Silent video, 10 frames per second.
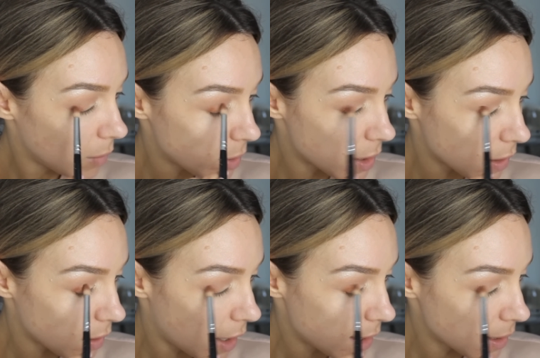which is a
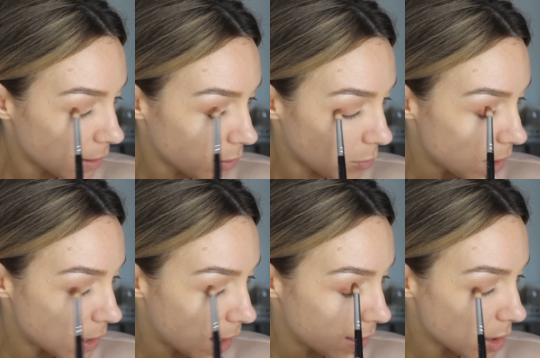nice little
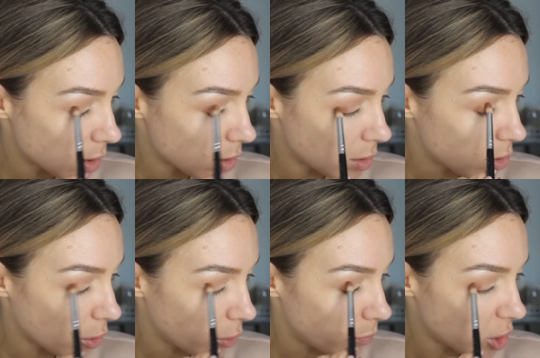dense
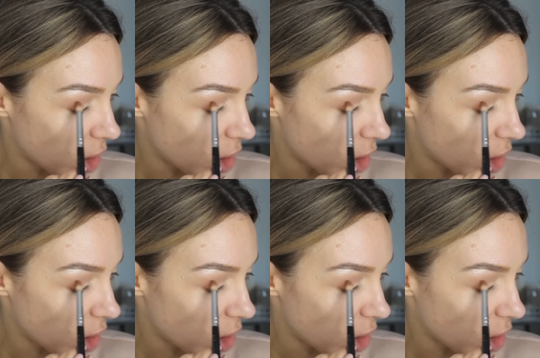dome